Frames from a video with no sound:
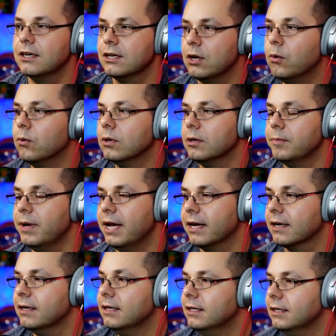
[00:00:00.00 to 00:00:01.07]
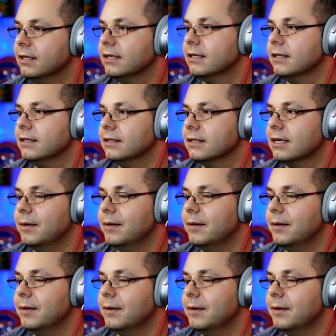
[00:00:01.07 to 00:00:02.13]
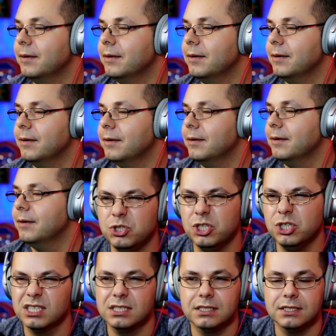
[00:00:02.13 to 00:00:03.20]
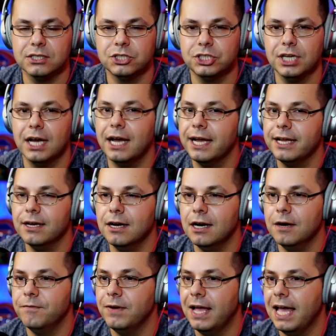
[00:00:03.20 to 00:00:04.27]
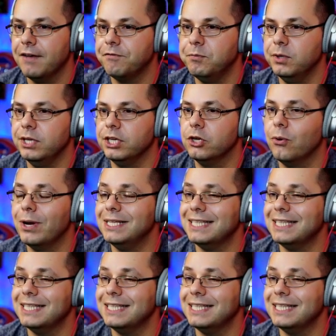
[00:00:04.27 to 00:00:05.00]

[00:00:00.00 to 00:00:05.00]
cornerback coming in at also just shy of 500,000 coins.